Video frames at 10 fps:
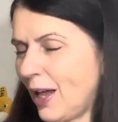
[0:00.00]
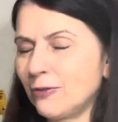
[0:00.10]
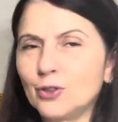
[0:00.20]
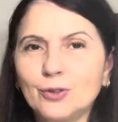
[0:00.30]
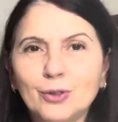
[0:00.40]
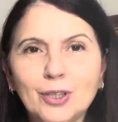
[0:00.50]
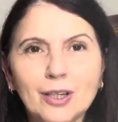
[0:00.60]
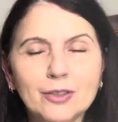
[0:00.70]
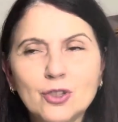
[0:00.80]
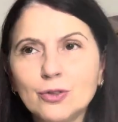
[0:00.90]
After all, you
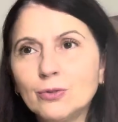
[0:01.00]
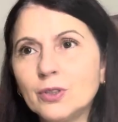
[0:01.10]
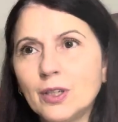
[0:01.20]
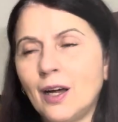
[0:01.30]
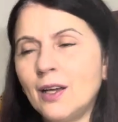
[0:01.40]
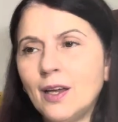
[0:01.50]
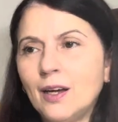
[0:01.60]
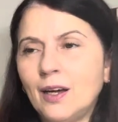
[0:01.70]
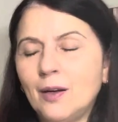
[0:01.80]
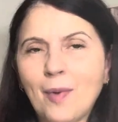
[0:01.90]
know, children are
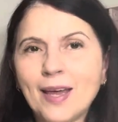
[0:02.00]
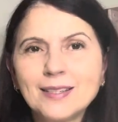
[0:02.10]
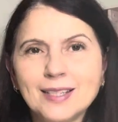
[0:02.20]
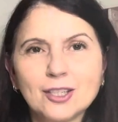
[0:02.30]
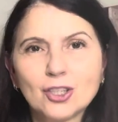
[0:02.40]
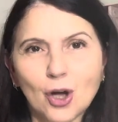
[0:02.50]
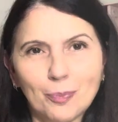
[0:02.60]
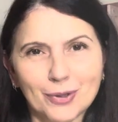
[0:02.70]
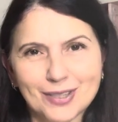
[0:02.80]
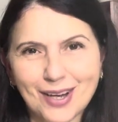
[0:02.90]
amazing
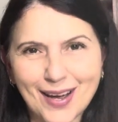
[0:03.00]
shoppers,